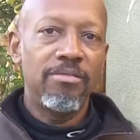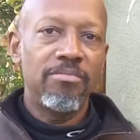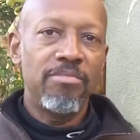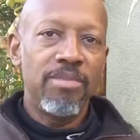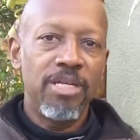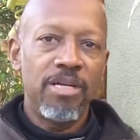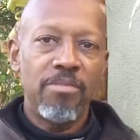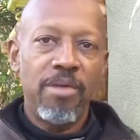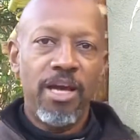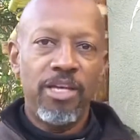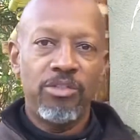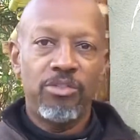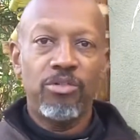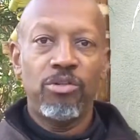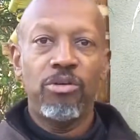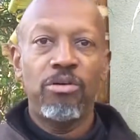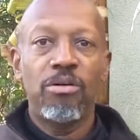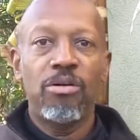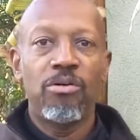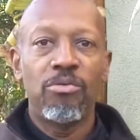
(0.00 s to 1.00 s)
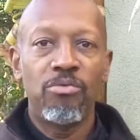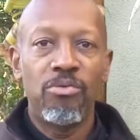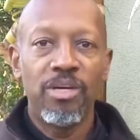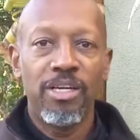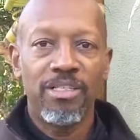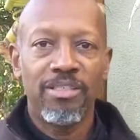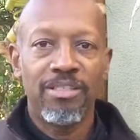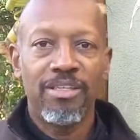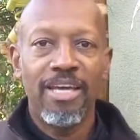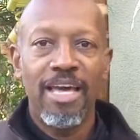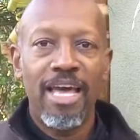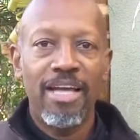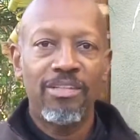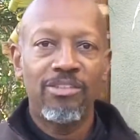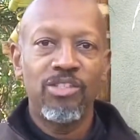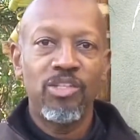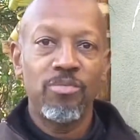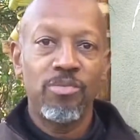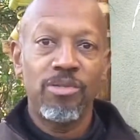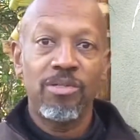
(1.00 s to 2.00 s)
minimize your risk
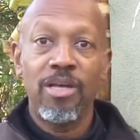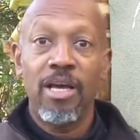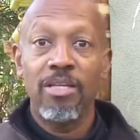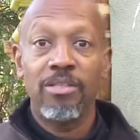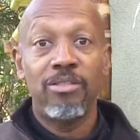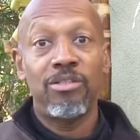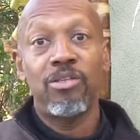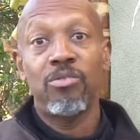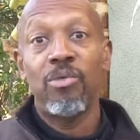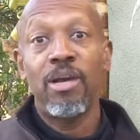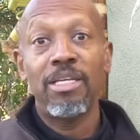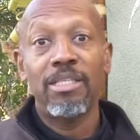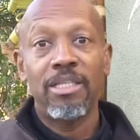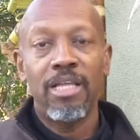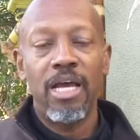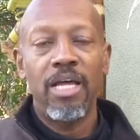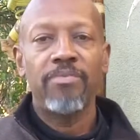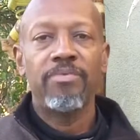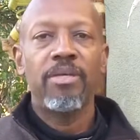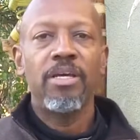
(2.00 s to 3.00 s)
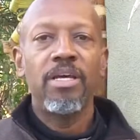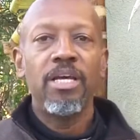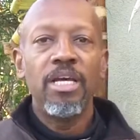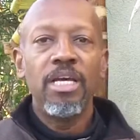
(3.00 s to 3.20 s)
at supersizing your waistline.